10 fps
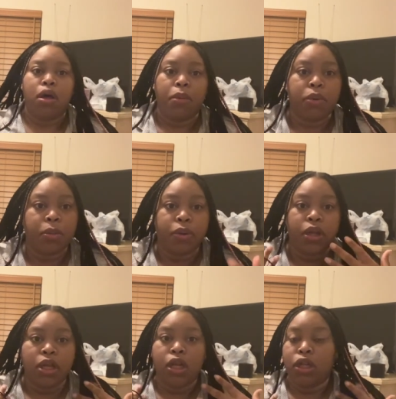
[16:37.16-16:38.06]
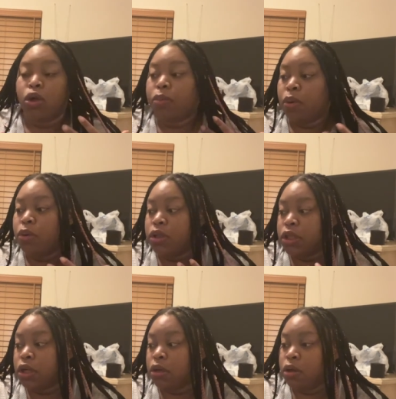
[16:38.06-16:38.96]
I'm gonna put it in a low
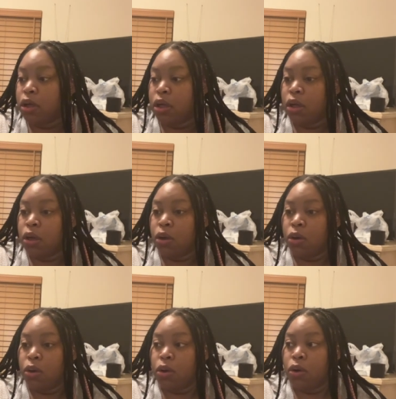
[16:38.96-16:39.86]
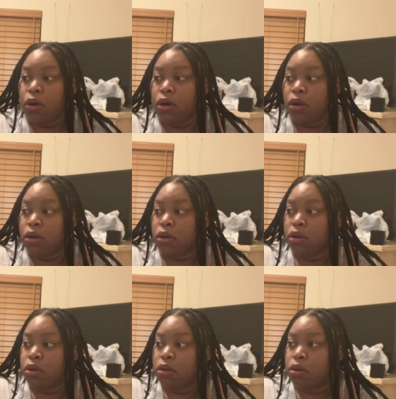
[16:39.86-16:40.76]
ponytail, or
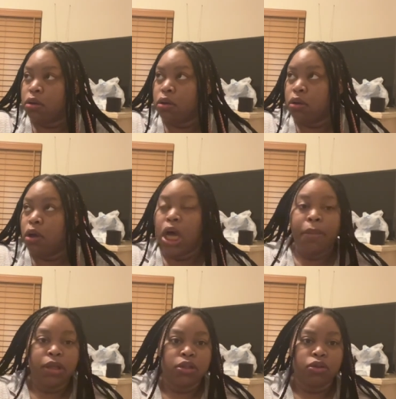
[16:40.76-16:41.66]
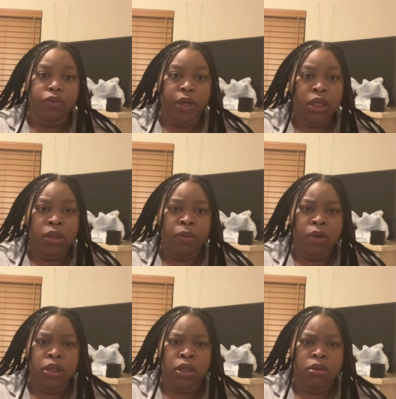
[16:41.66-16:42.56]
I might just do a regular
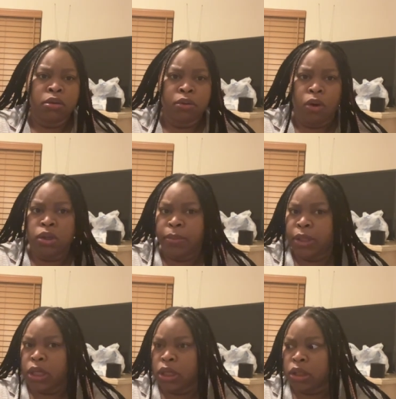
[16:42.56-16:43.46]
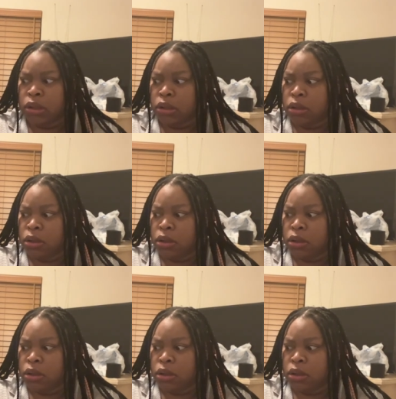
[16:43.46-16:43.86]
ponytail only because